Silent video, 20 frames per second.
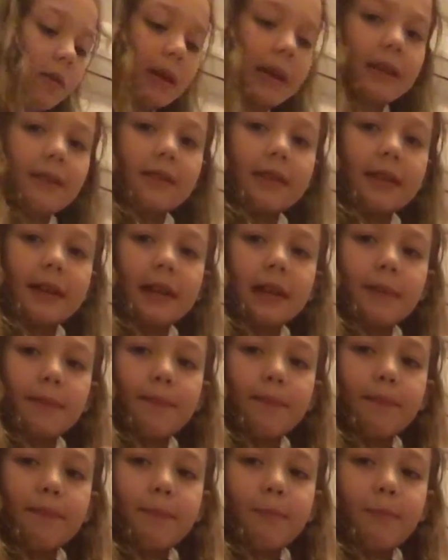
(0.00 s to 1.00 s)
in a
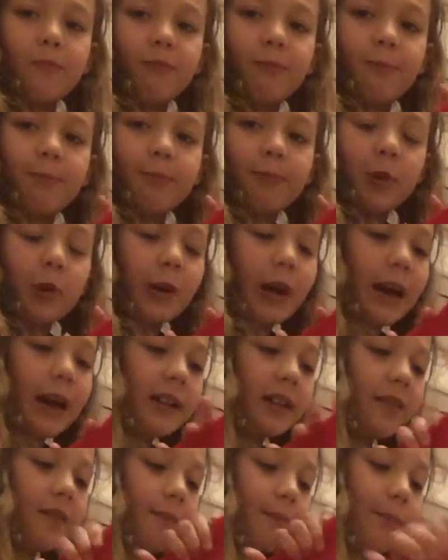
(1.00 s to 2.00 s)

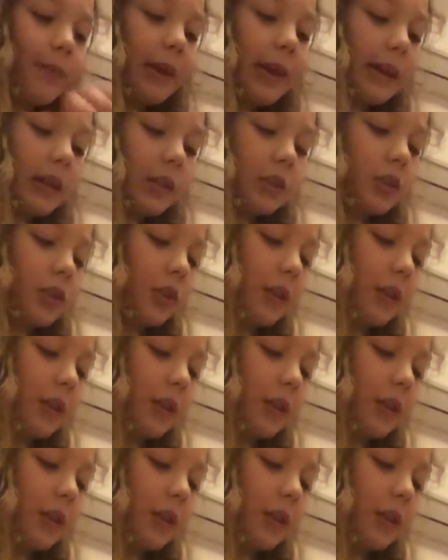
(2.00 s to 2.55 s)
kind of big